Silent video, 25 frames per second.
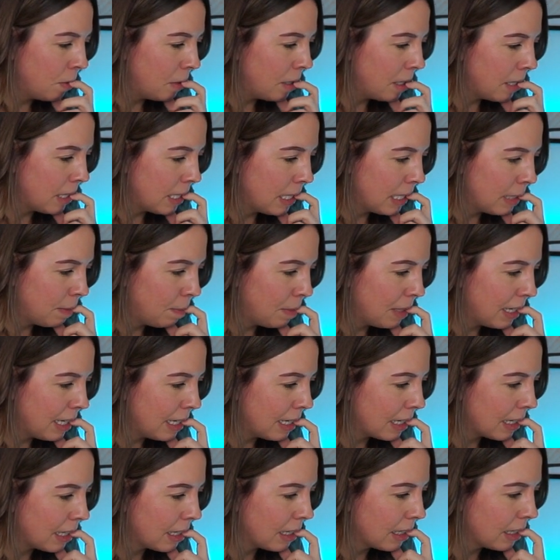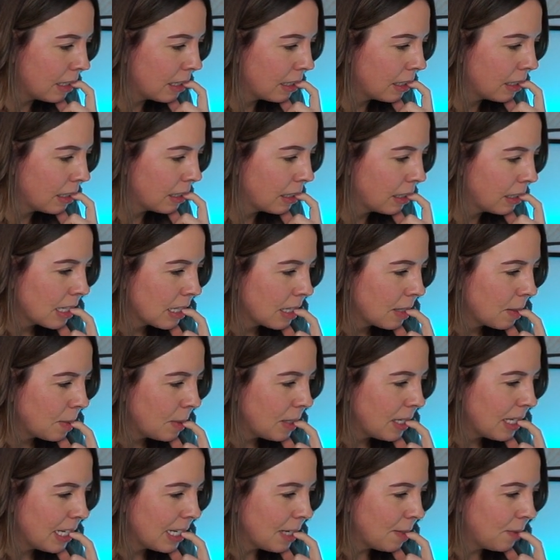To pick. I
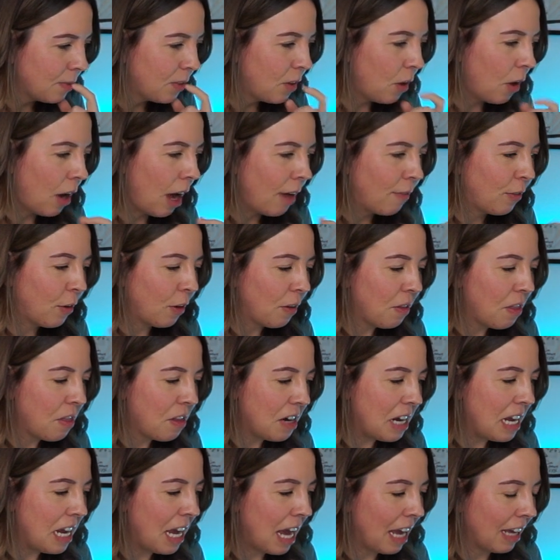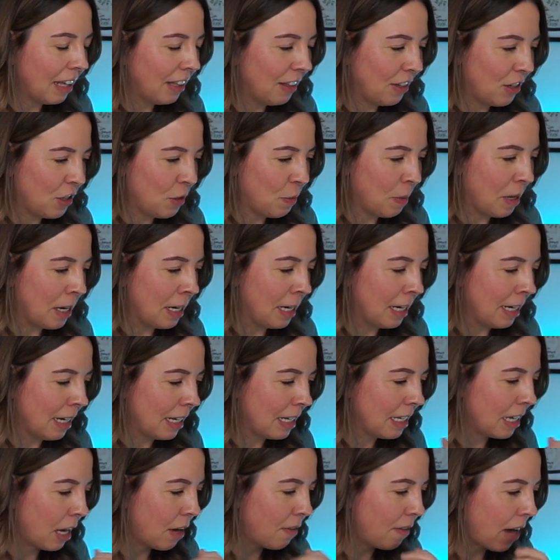feel like I've got 3 Englishmen and a
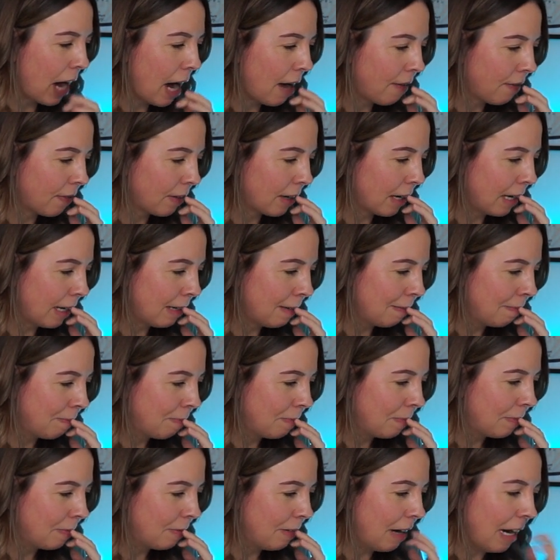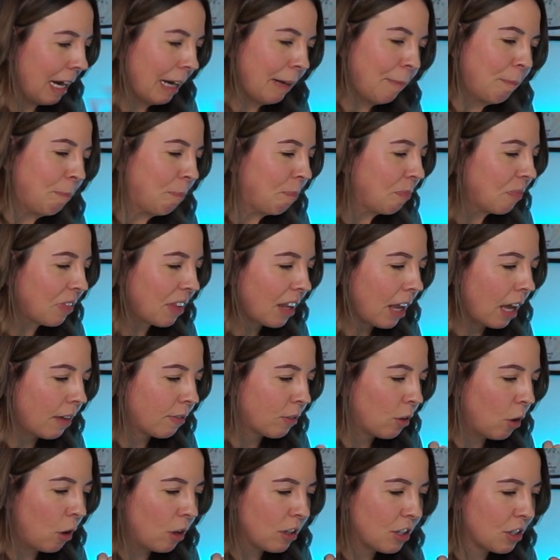South African. Right,
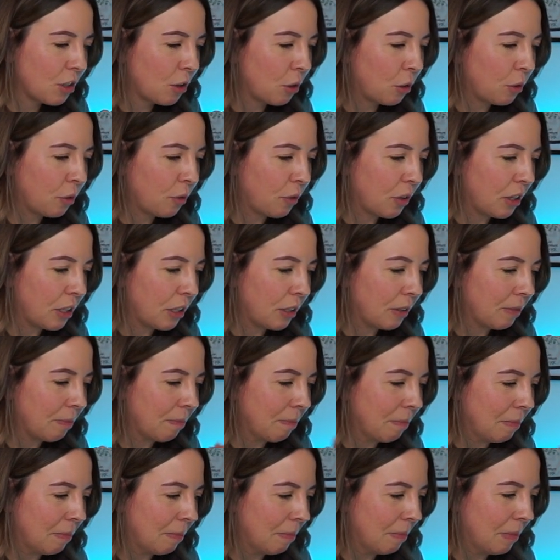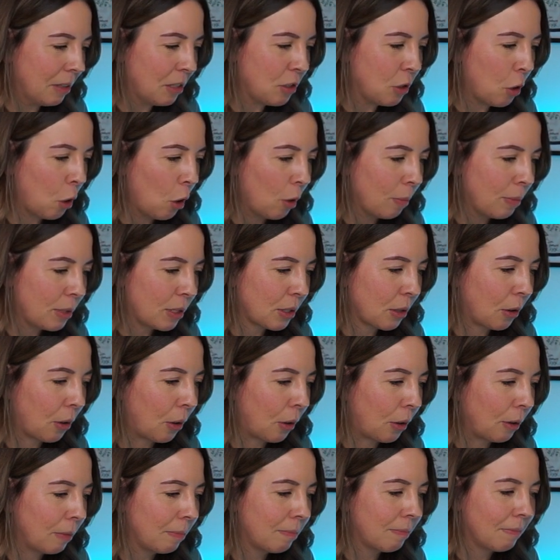I've got to go for the top
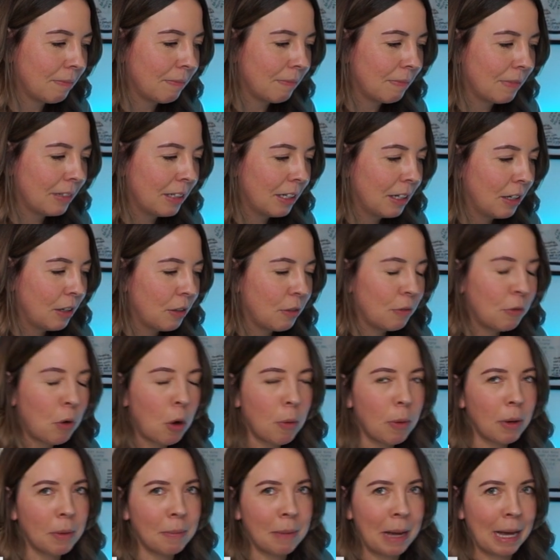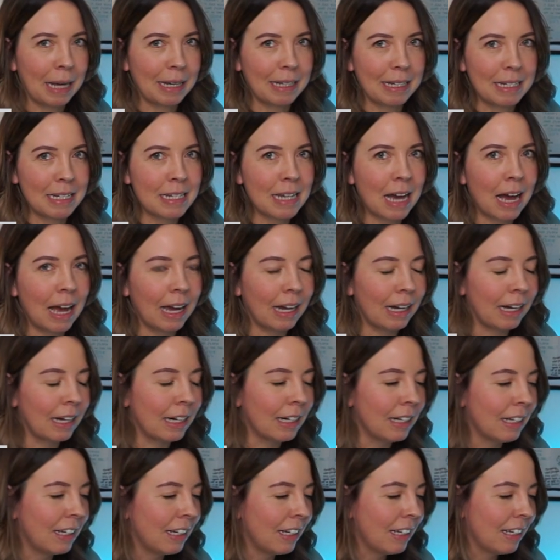Scot. Robert
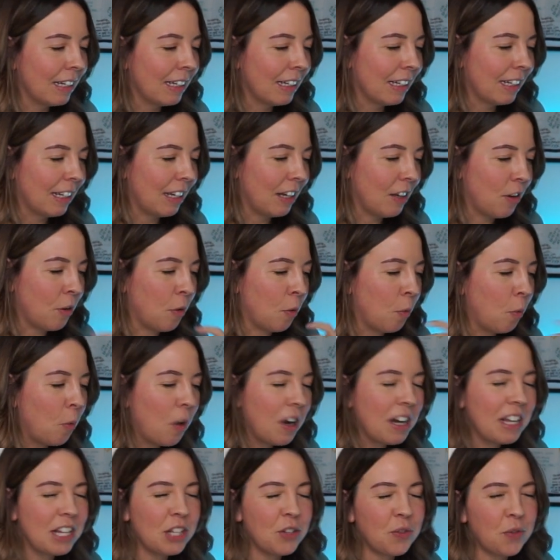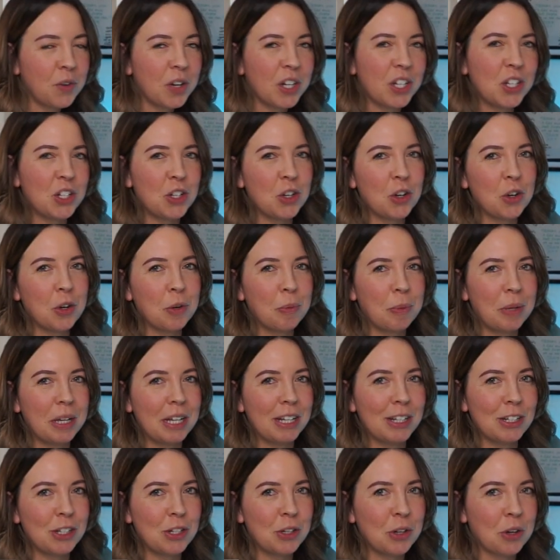McIntyre, you know, won his first
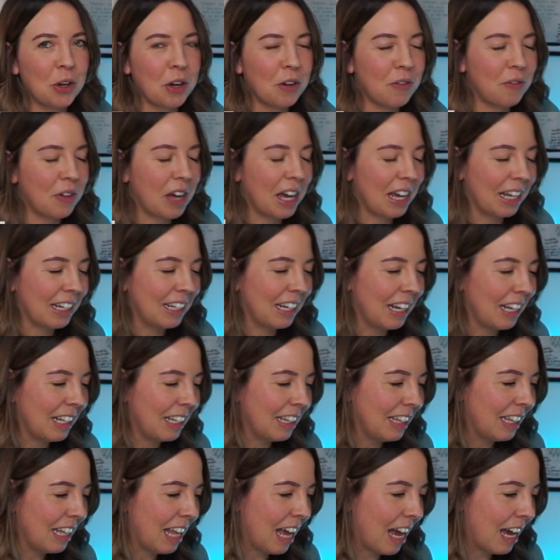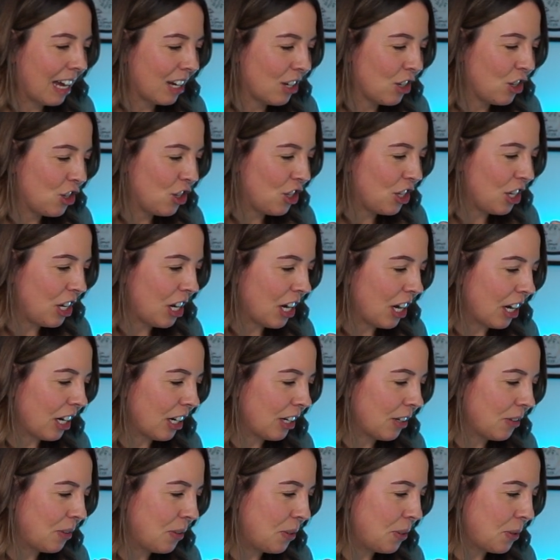European Tour event last
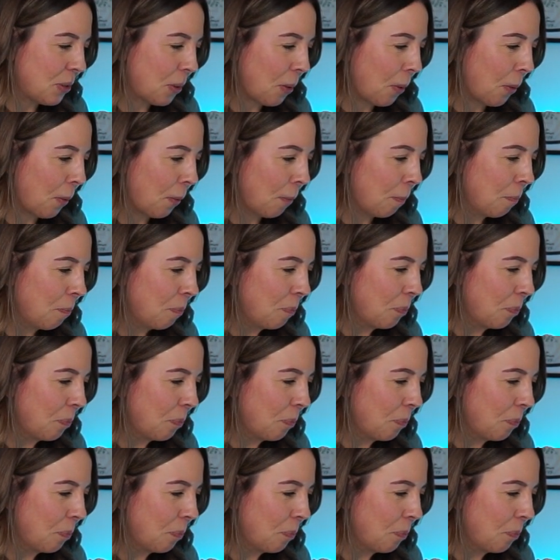year, so